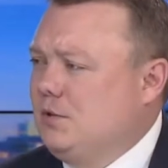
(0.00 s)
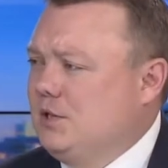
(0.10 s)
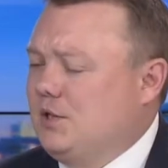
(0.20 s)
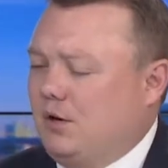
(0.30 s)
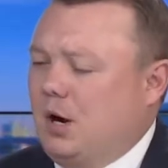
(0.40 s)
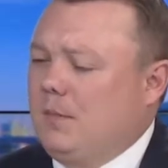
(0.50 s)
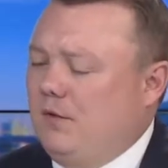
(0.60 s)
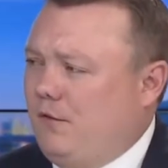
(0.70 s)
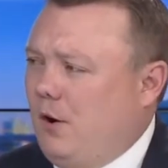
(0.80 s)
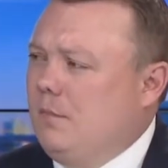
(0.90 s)
since they're
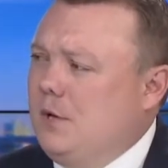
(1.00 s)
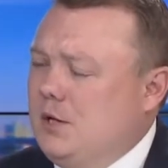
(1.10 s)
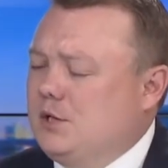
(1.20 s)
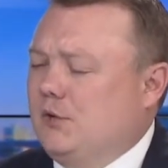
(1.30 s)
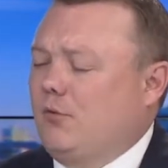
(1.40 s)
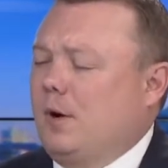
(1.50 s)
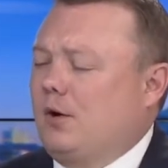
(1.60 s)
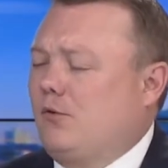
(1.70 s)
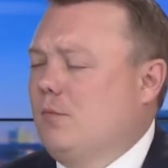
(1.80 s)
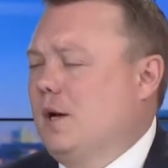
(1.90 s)
coming from Central
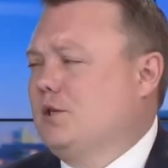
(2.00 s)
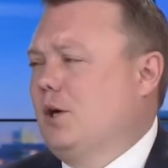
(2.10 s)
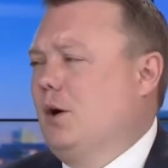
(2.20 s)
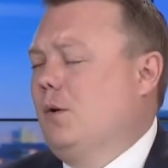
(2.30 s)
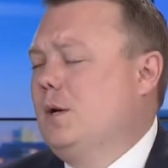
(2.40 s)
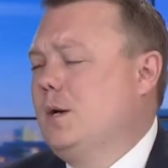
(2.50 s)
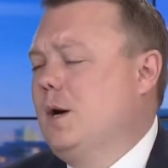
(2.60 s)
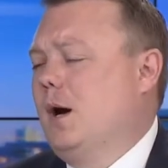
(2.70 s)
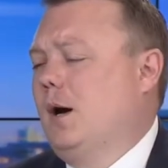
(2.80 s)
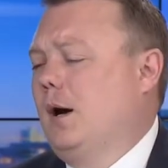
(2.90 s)
America through Mexico,
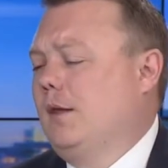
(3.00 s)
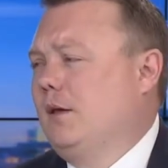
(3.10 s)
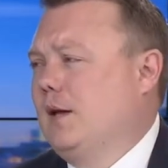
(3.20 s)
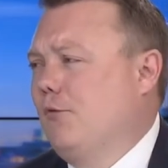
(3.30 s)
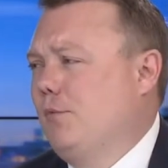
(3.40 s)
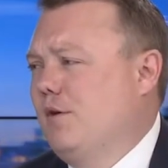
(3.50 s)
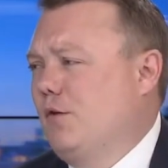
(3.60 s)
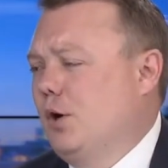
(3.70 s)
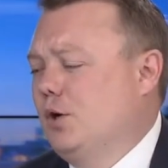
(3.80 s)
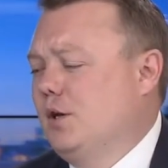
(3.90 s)
I think that would be a
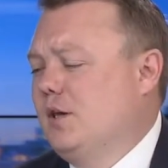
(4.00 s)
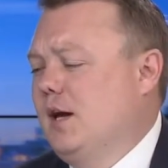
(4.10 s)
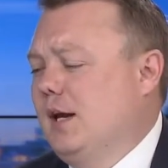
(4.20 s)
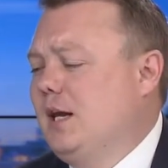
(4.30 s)
very good thing.